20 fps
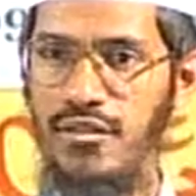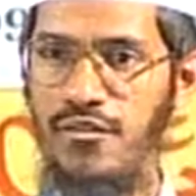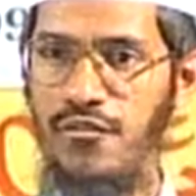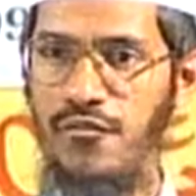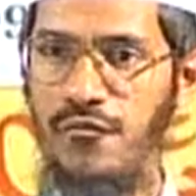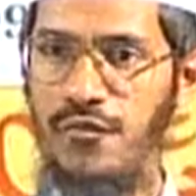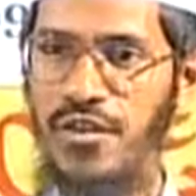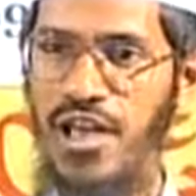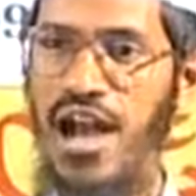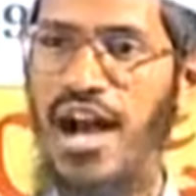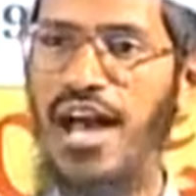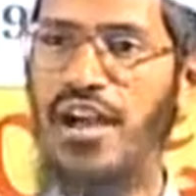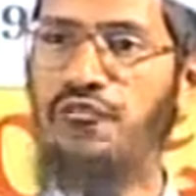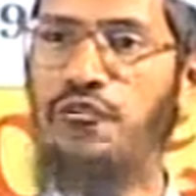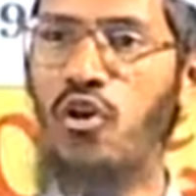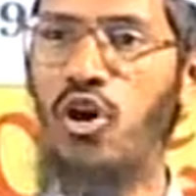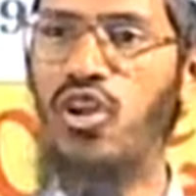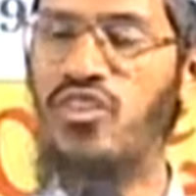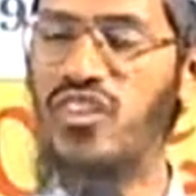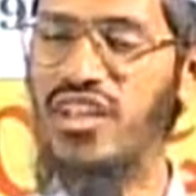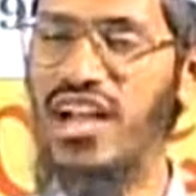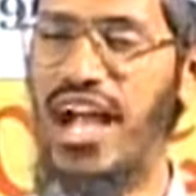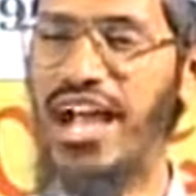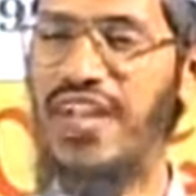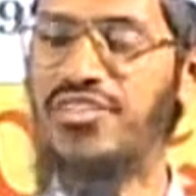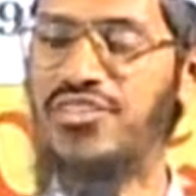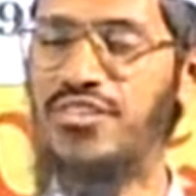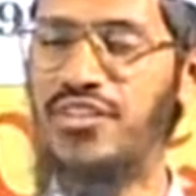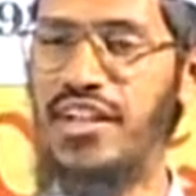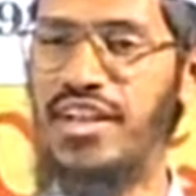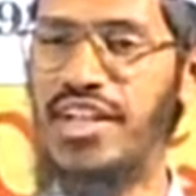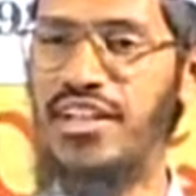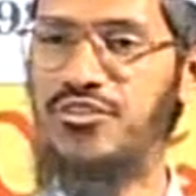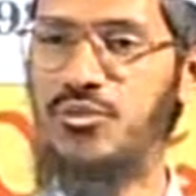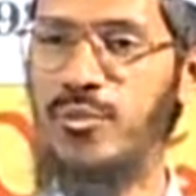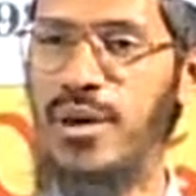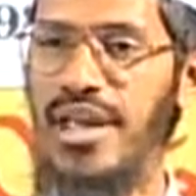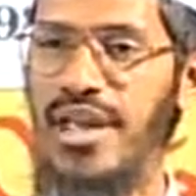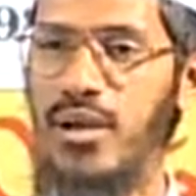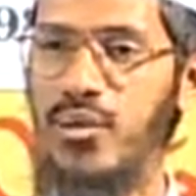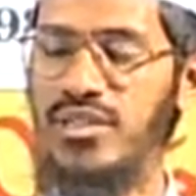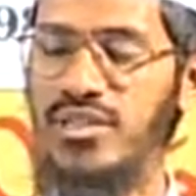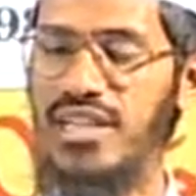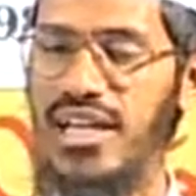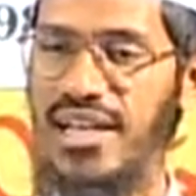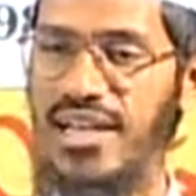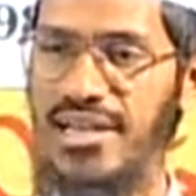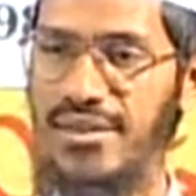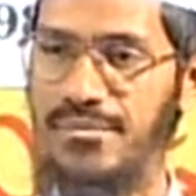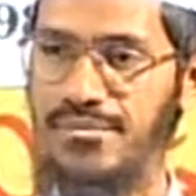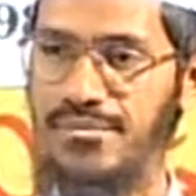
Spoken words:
we aren't following the guidance of Allah subhanahu wa ta'ala.